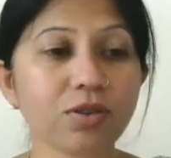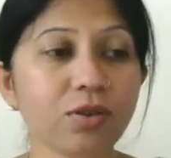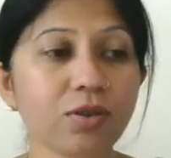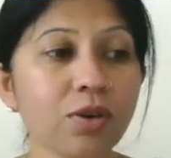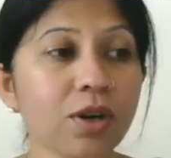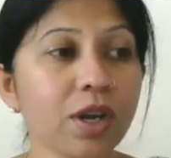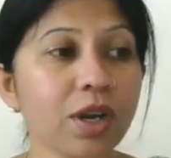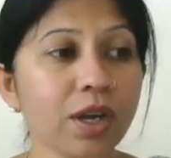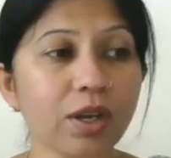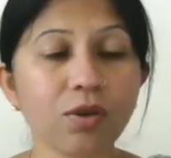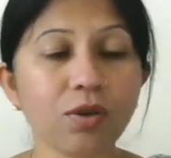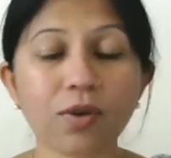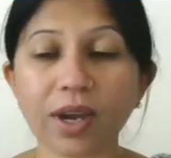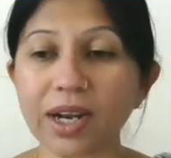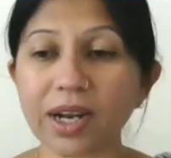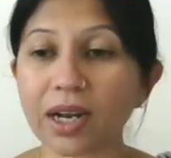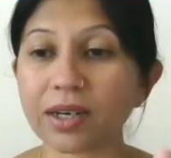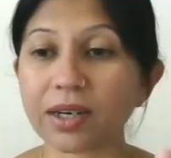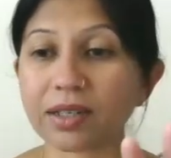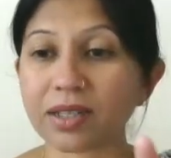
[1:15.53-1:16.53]
So you
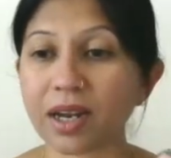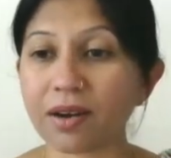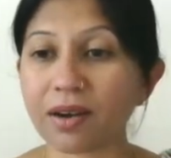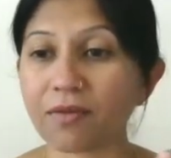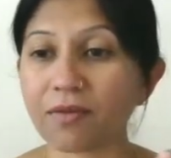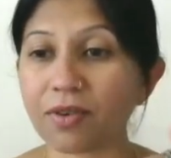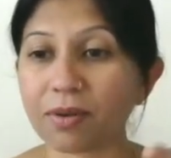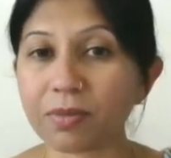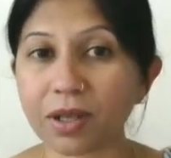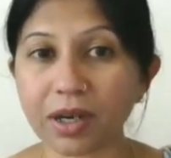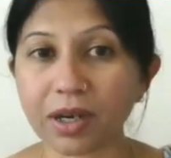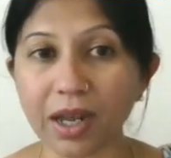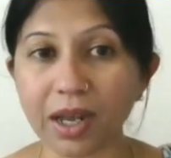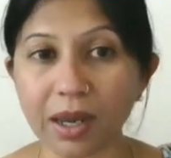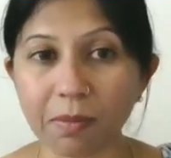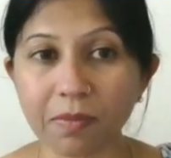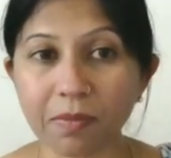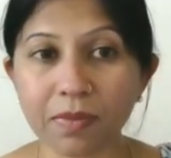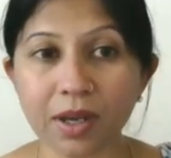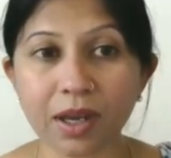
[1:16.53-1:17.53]
can understand from the
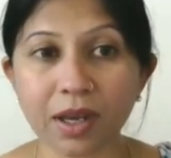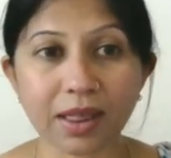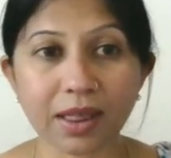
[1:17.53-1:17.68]
name